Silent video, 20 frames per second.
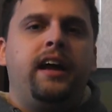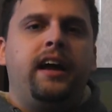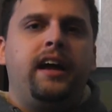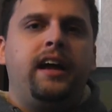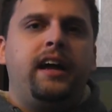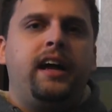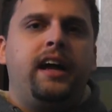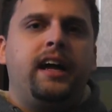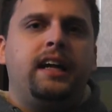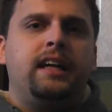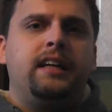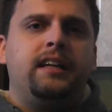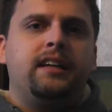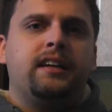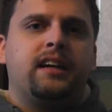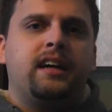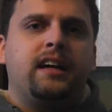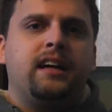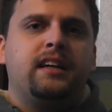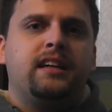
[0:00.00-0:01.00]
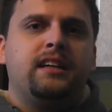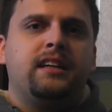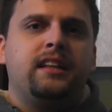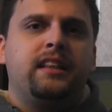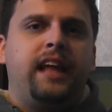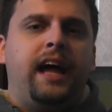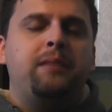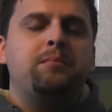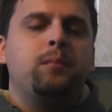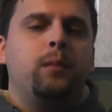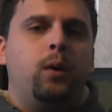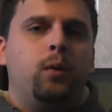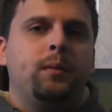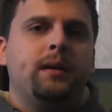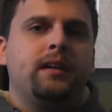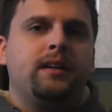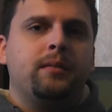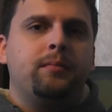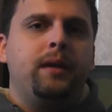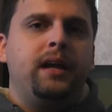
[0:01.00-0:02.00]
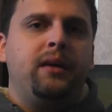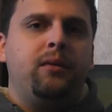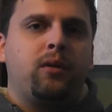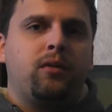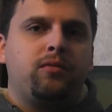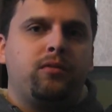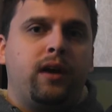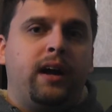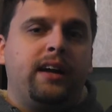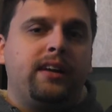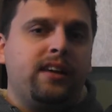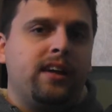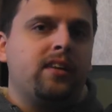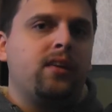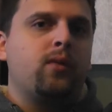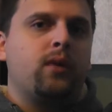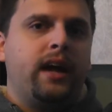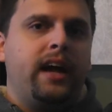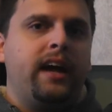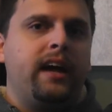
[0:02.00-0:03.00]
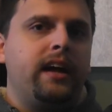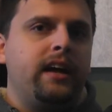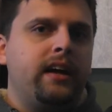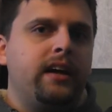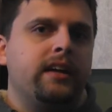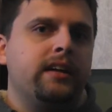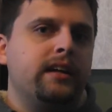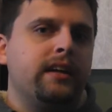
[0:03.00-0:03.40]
And that moment to me where Frank says, okay,